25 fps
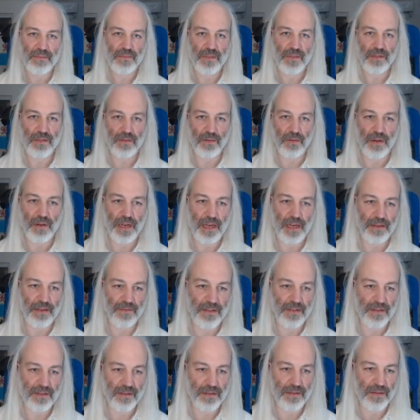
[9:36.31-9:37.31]
So I have
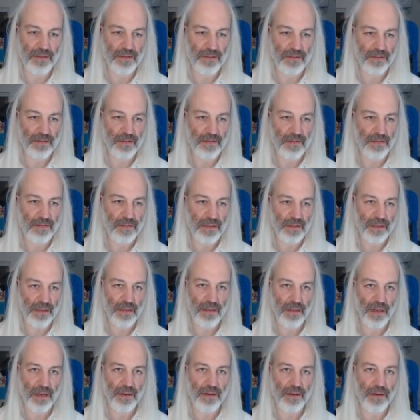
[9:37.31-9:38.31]
this
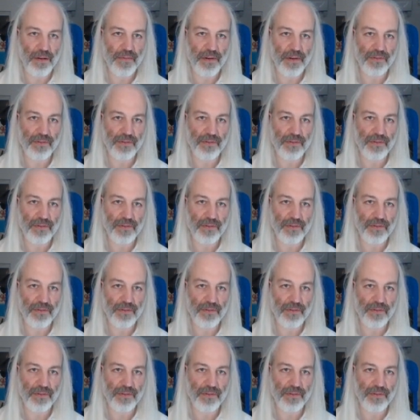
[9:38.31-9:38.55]
area to